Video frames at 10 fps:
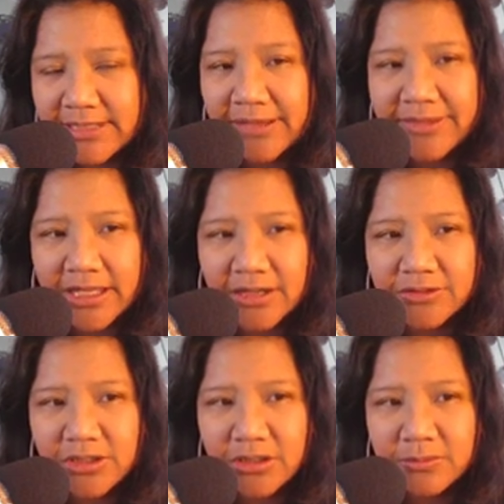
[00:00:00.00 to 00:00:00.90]
now that
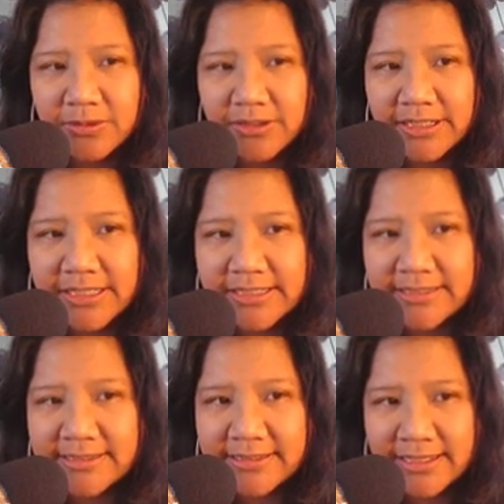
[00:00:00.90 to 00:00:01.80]
October
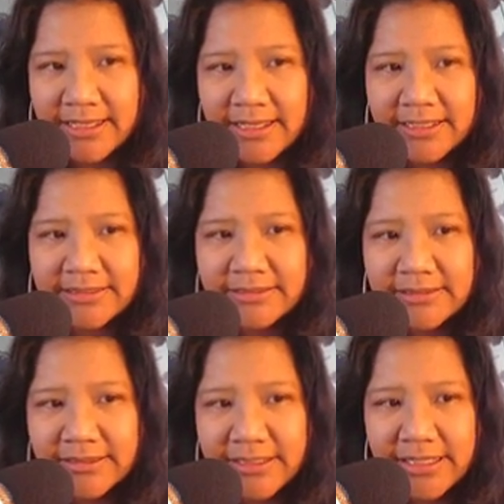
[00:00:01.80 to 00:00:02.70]
is
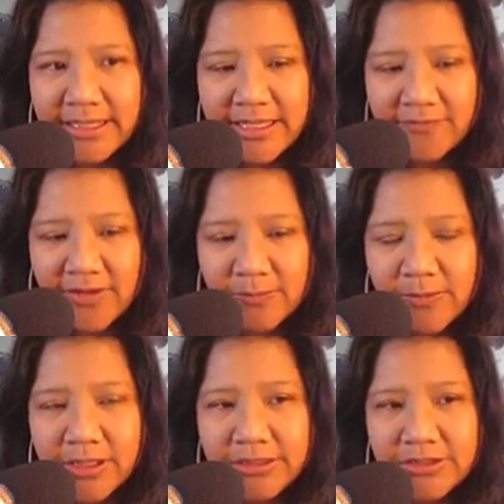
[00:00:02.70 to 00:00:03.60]
done, if I
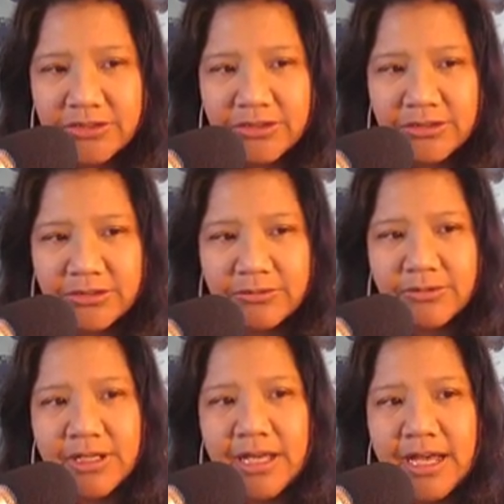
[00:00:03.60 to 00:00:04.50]
wanted to,
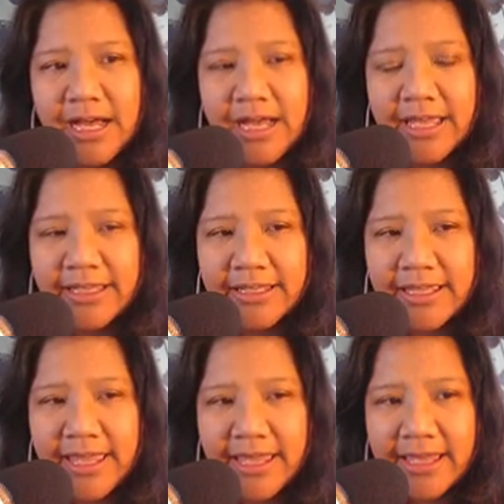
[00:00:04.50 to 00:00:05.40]
I
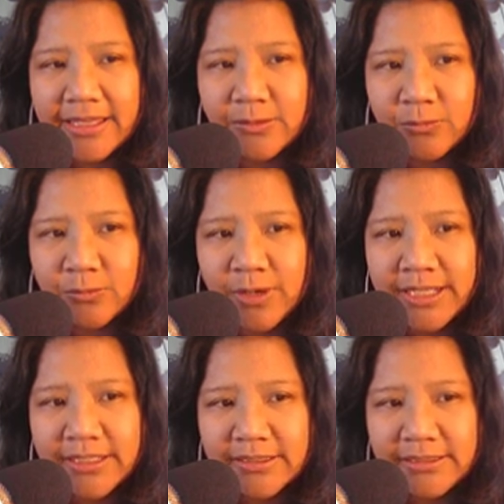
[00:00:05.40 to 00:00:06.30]
can
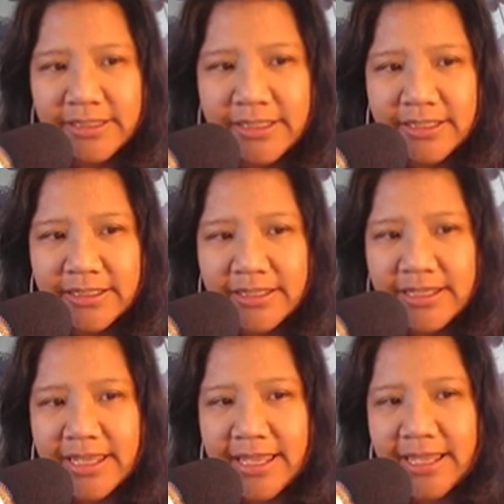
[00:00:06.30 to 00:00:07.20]
right click
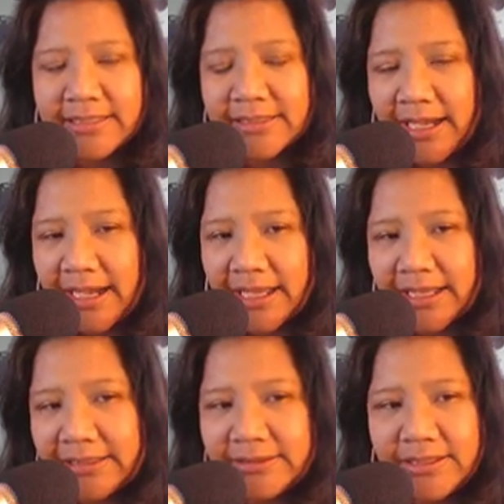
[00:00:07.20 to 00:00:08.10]
and
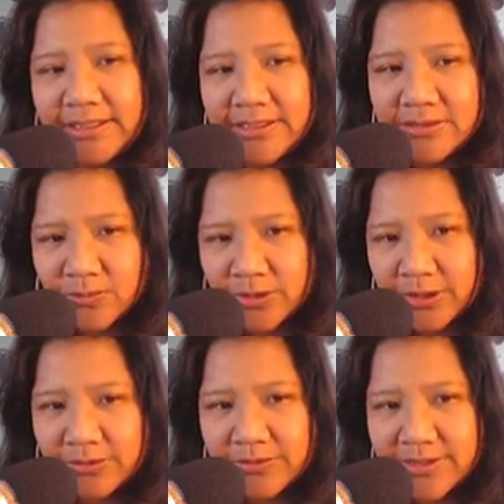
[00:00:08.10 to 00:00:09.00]
hide these
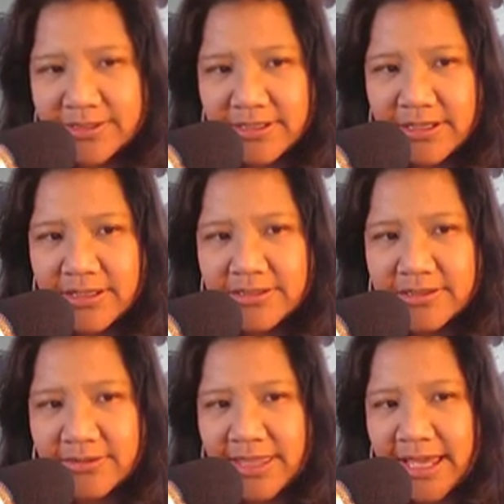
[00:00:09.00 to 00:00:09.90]
rows
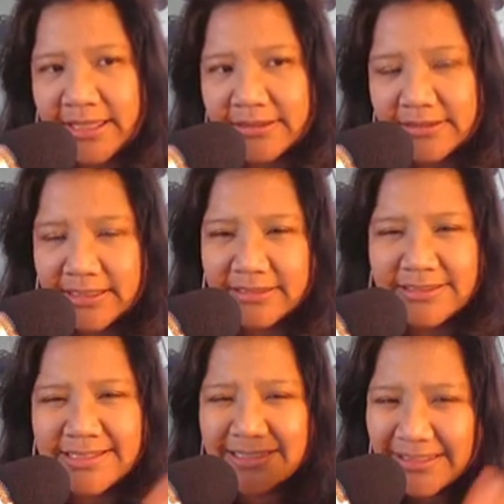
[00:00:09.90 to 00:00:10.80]
so that it
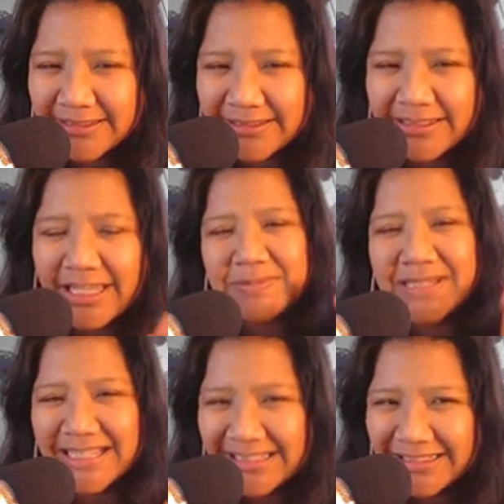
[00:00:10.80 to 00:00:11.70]
just keeps
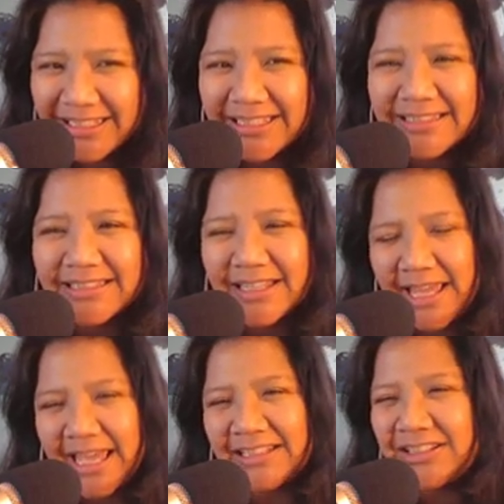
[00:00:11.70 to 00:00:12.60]
it clean
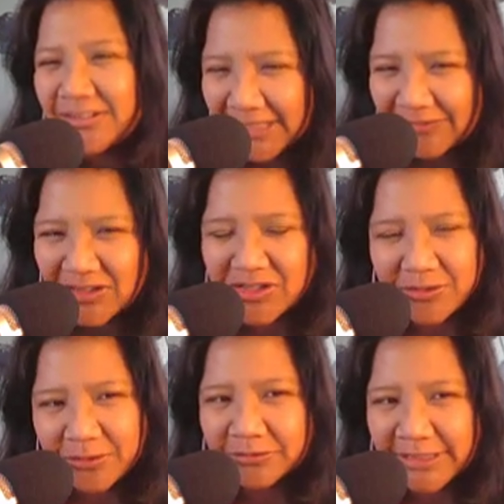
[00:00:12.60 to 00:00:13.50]
and you don't have to
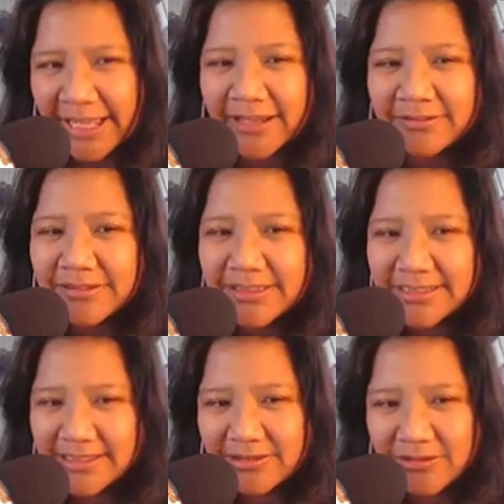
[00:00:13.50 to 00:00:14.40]
scroll down to
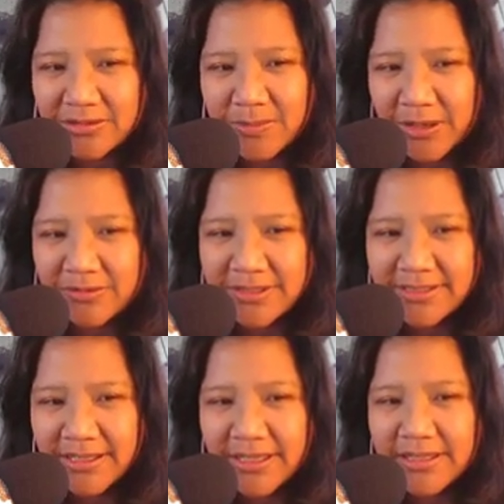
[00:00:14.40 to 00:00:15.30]
see those
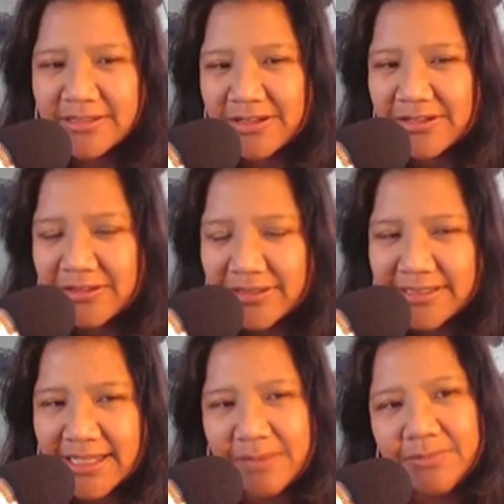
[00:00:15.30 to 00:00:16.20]
posts. So you could do the
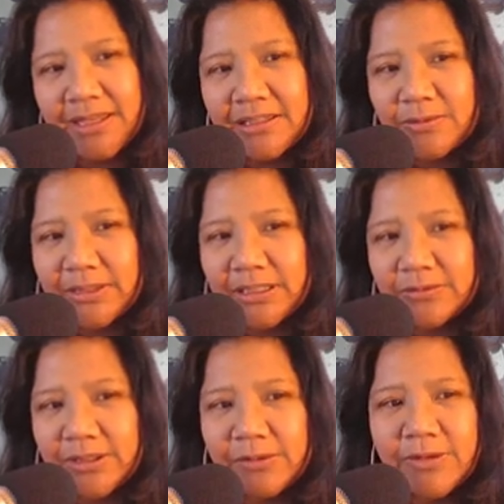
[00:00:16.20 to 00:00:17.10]
same thing in
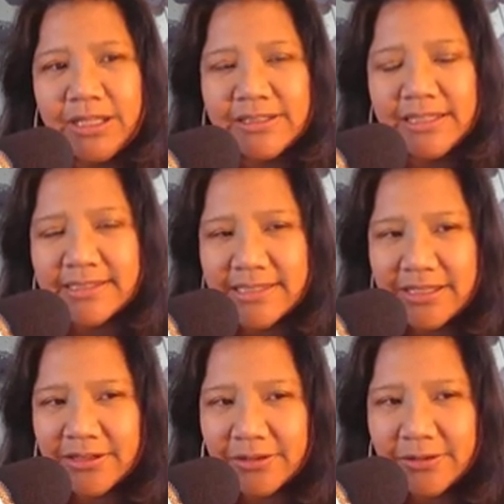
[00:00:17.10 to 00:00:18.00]
2021. Let's say
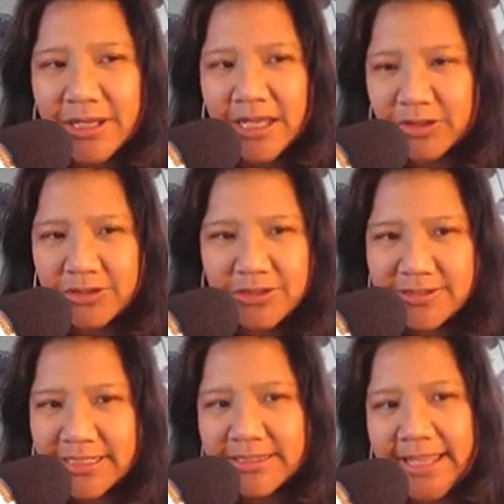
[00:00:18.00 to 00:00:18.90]
you're
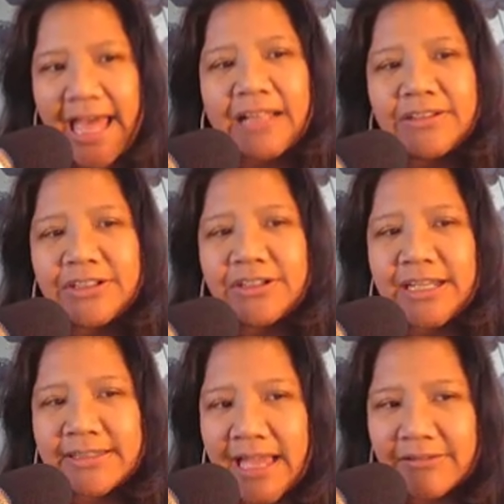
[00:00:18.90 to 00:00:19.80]
using the calendar
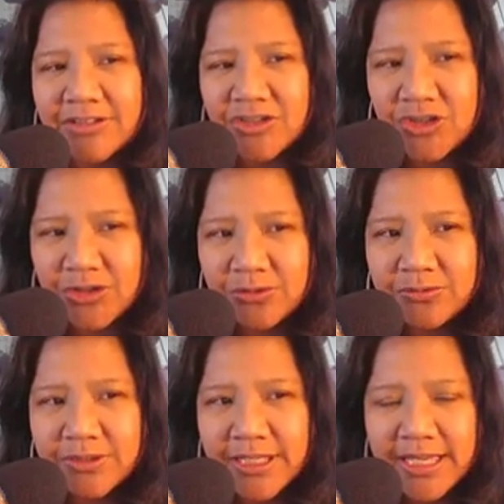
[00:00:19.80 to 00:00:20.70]
and now it's
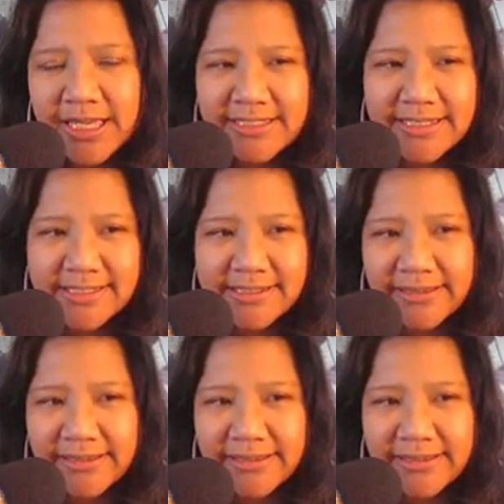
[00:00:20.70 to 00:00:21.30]
June. Just